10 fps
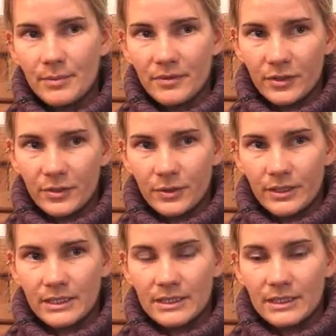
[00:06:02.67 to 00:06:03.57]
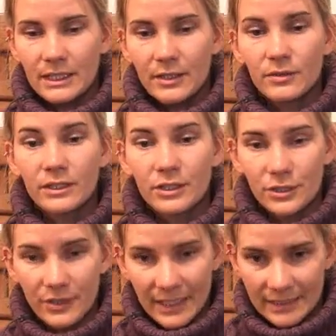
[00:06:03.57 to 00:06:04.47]
of the horse not only to
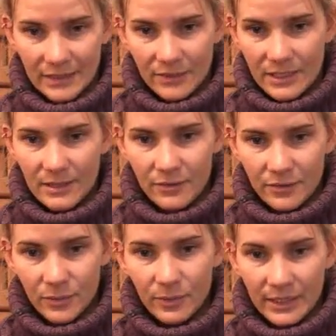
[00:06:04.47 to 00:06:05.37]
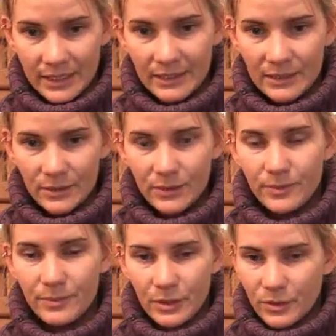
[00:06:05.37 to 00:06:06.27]
your activity. If you're wanting to
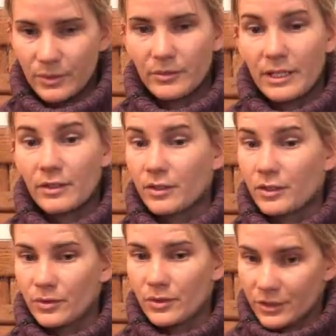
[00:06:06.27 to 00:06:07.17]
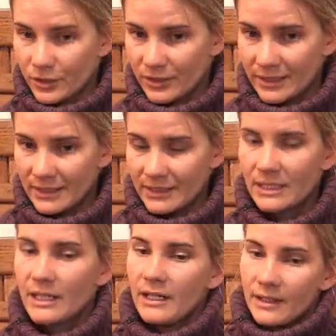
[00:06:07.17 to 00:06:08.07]
be a trail rider and do endurance,
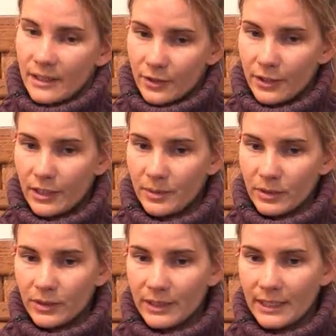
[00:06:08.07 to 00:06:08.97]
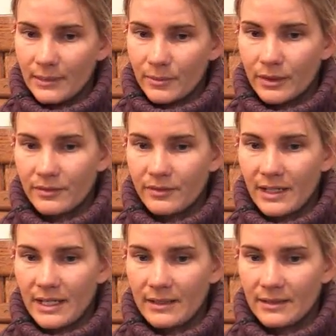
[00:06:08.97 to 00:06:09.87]
then you're going to be looking at more of
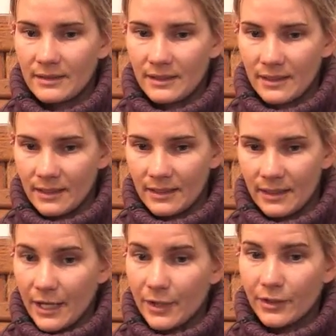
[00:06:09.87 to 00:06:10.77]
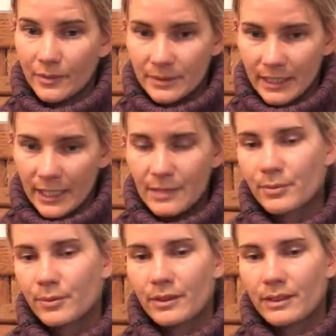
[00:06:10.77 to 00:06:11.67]
that Arab
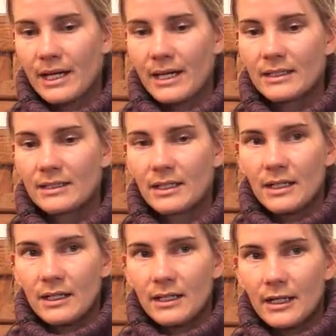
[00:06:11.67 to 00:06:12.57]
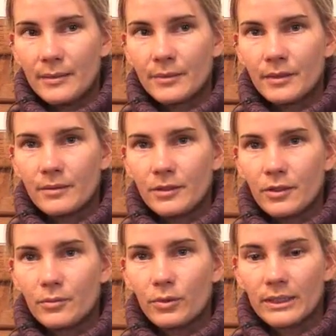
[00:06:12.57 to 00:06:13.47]
type or that
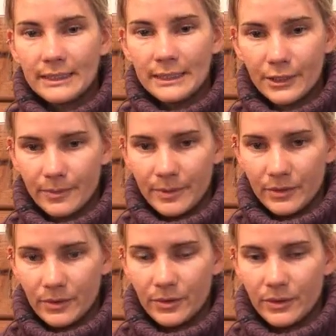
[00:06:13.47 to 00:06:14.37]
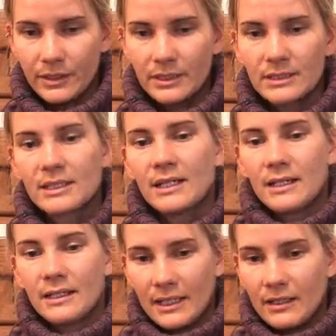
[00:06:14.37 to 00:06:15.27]
more leaner built horse
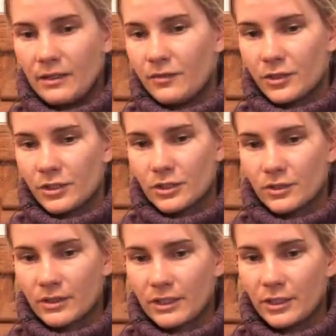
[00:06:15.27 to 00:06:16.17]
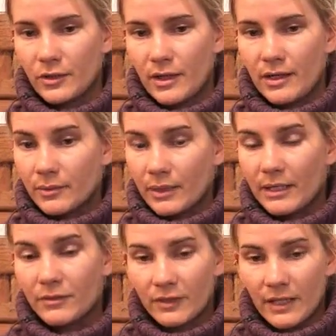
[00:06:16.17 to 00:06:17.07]
than if you're just looking to go out and
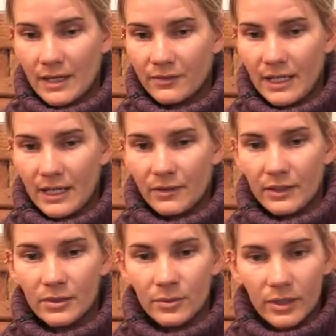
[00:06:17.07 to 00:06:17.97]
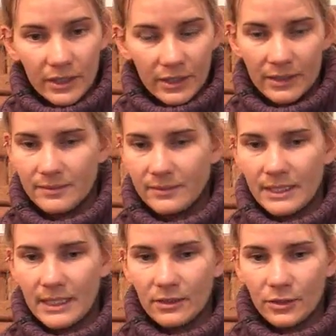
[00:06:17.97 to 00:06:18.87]
ride for half an hour at the walk and
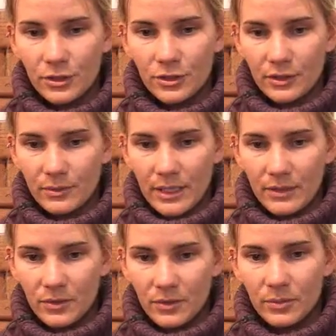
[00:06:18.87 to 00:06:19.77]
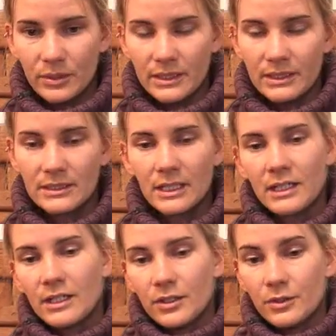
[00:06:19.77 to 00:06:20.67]
take a leisurely ride through the woods.
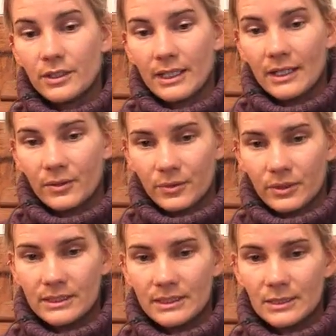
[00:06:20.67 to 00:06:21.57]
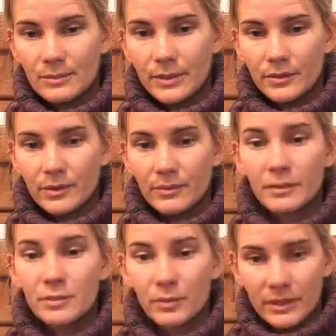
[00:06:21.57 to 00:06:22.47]
You could get a horse that's built
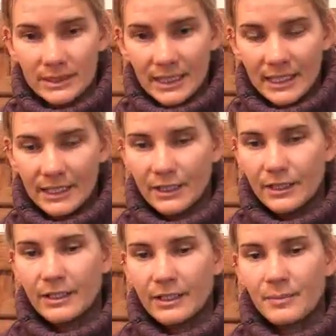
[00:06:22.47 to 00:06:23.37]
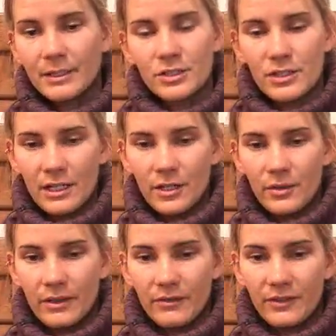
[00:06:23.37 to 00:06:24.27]
much more stockier because you're not
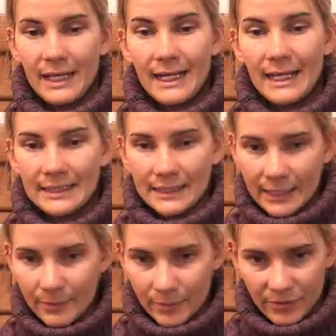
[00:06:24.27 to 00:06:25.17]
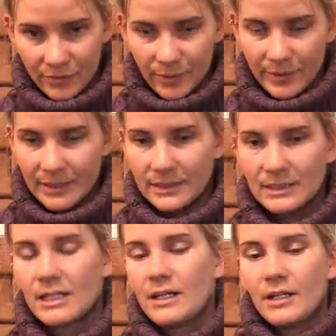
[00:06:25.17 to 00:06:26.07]
going for that athletic
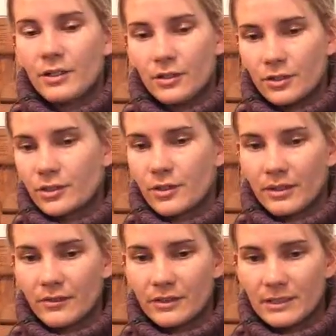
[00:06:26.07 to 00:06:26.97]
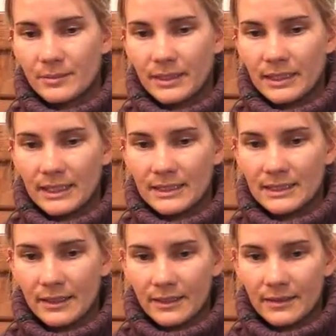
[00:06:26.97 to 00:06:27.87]
performance. You're just going for something that's
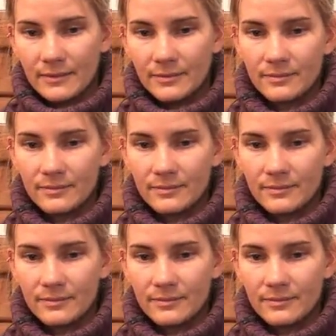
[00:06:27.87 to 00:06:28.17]
going to